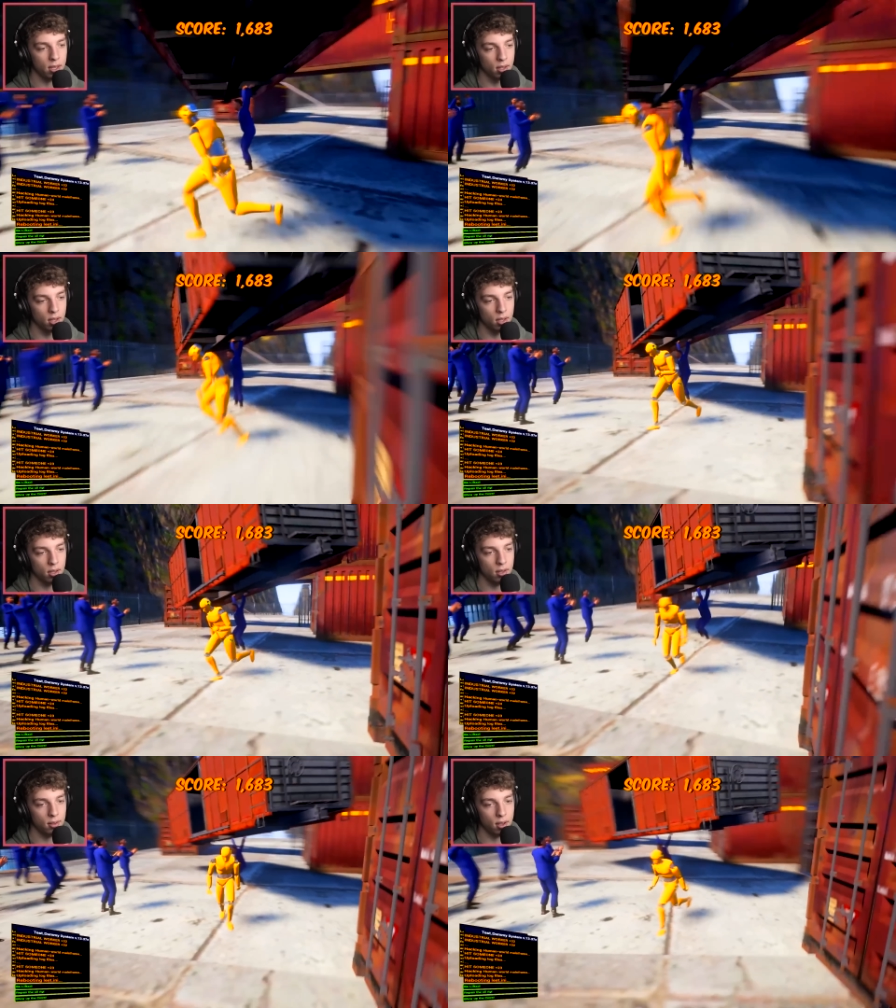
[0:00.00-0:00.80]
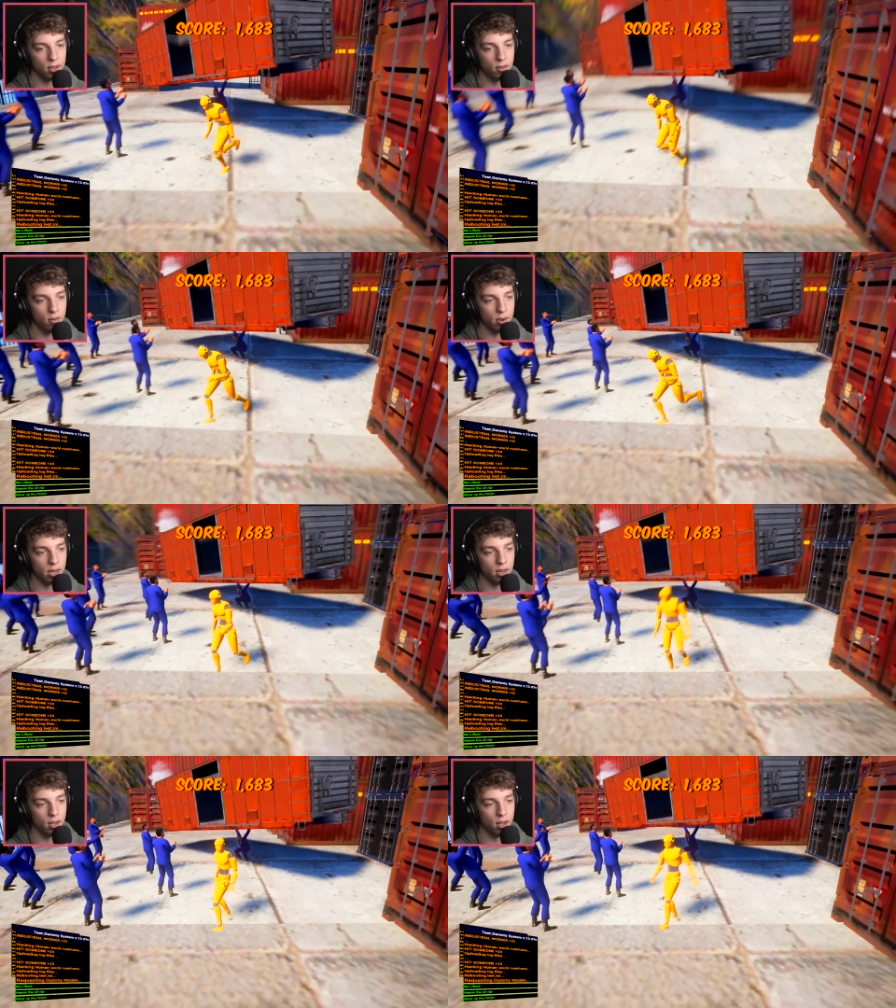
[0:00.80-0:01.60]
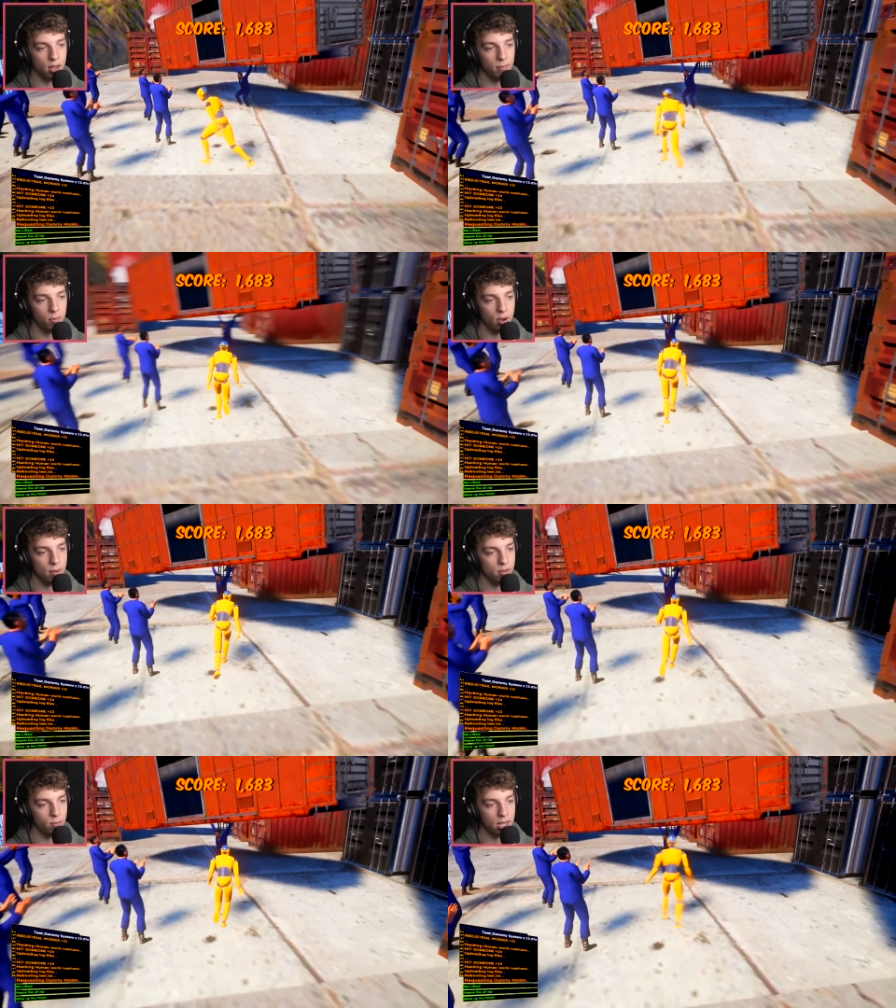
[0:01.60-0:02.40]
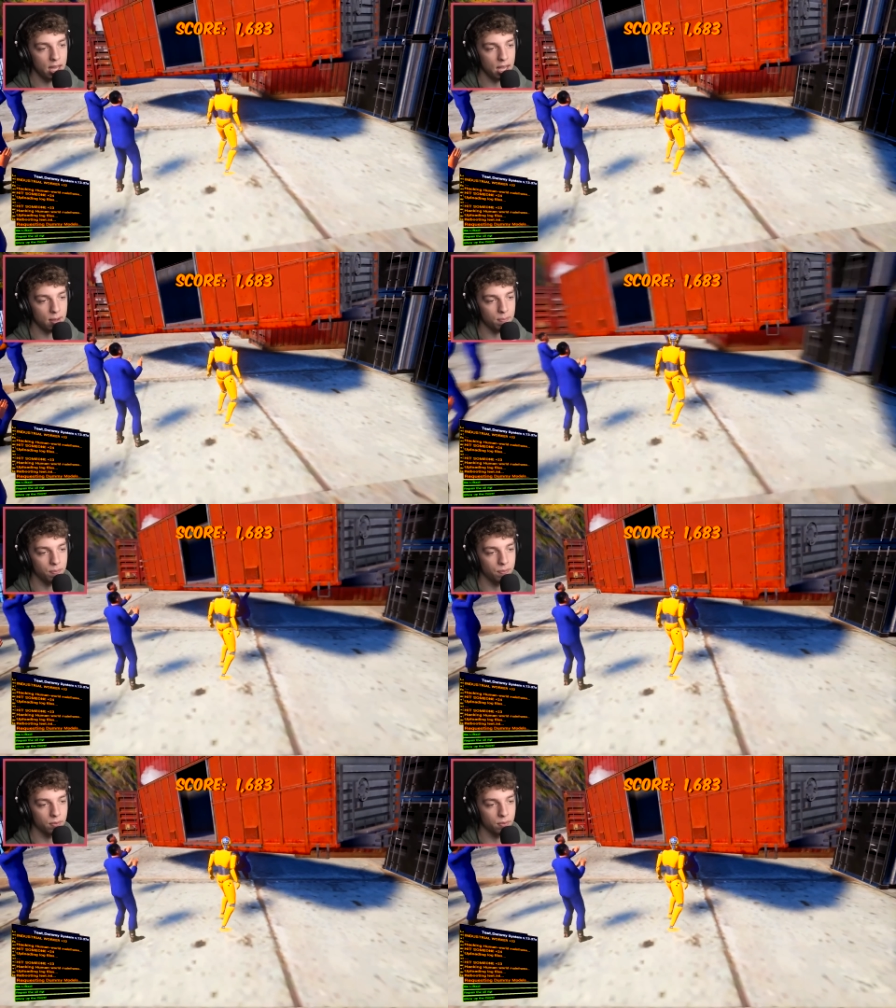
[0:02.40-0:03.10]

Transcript: me, this guy doing? Um, what happens if we kick him?